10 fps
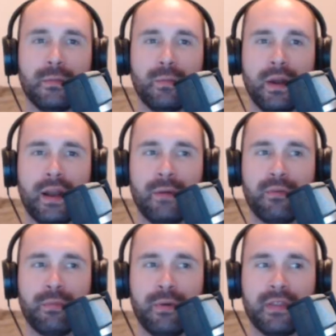When I
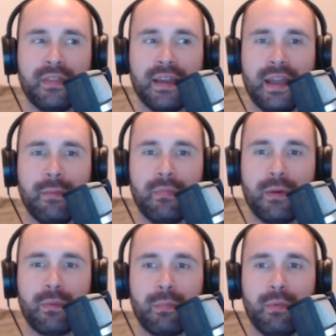was playing the game,
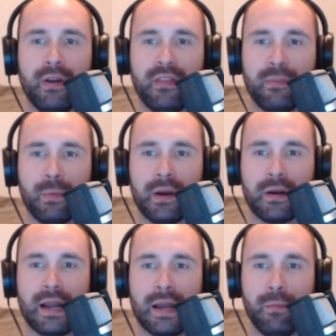there were points
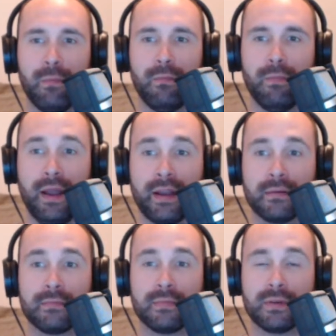where I'd
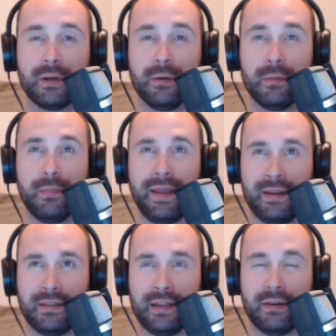go to
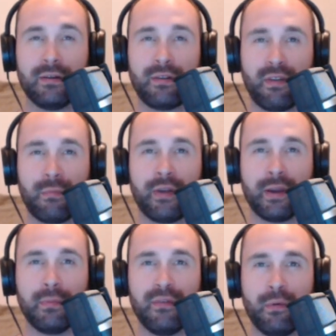make dinner or
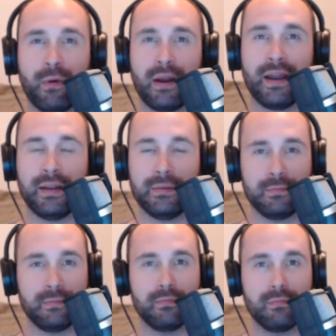something before I'd
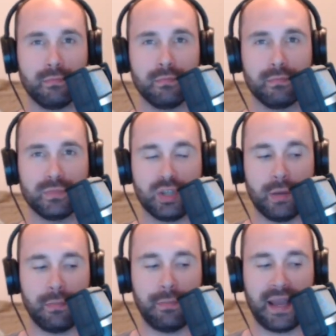
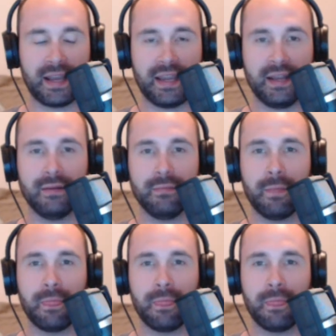jump back in.